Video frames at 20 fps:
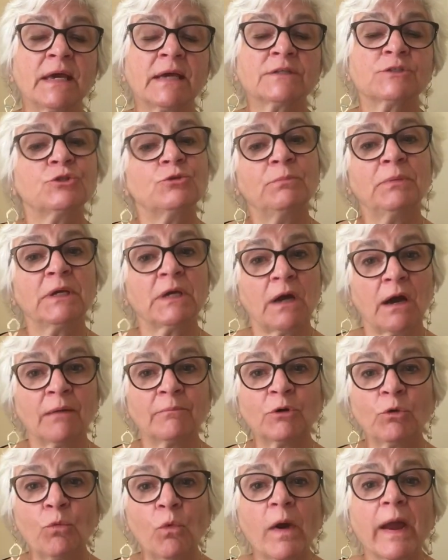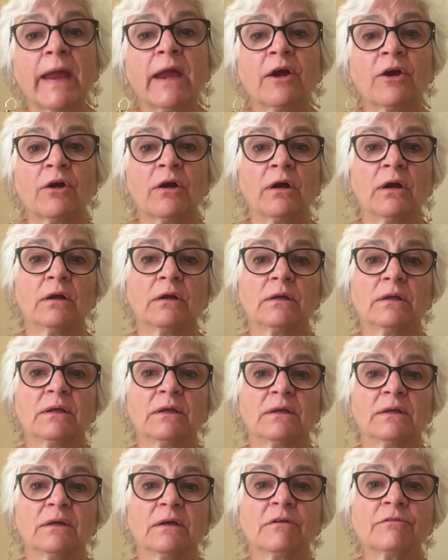as you become aware
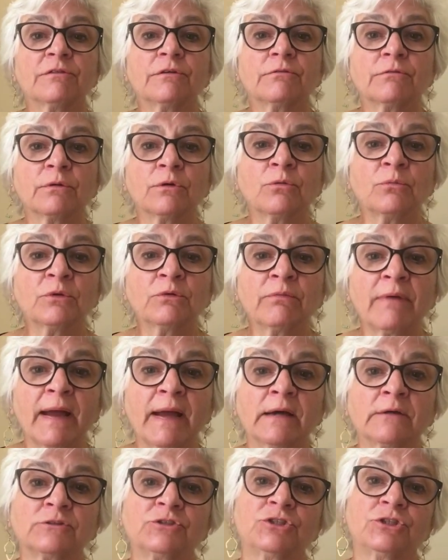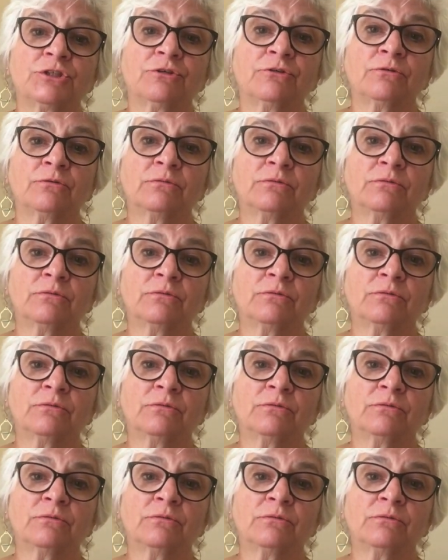of the room around you.